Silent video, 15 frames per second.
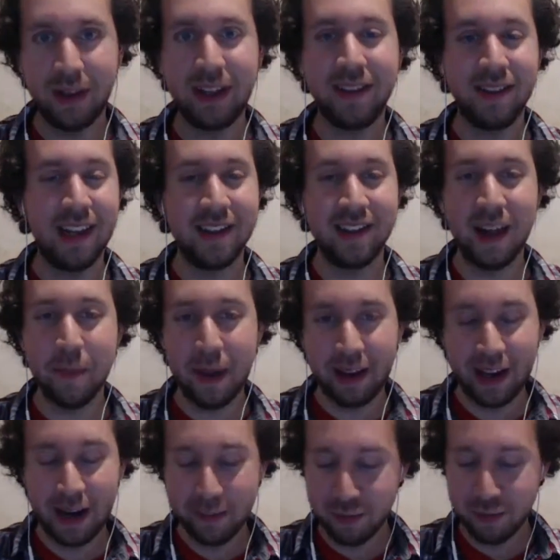let's not
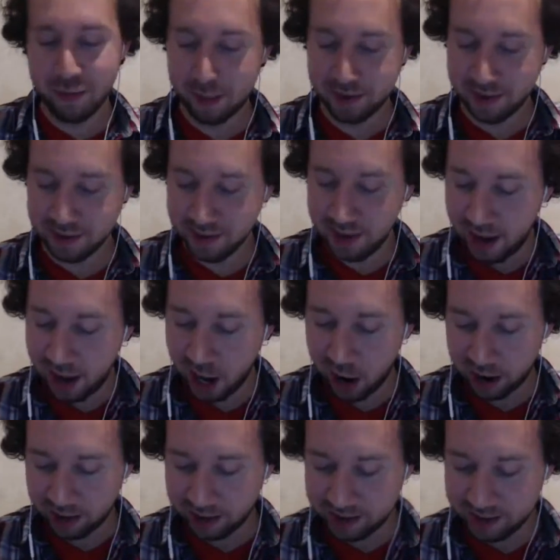make any promises. All
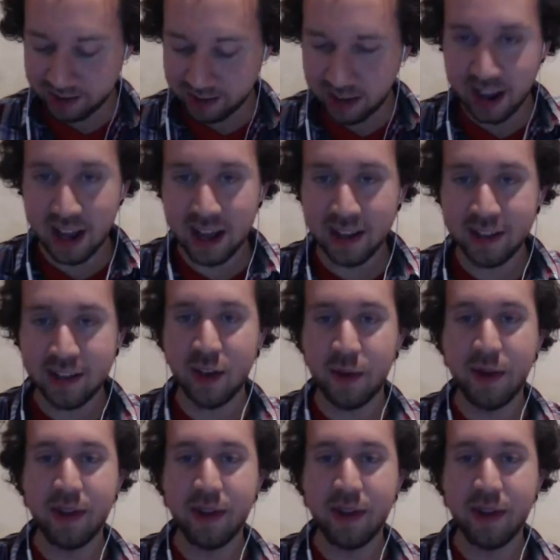right, let's. So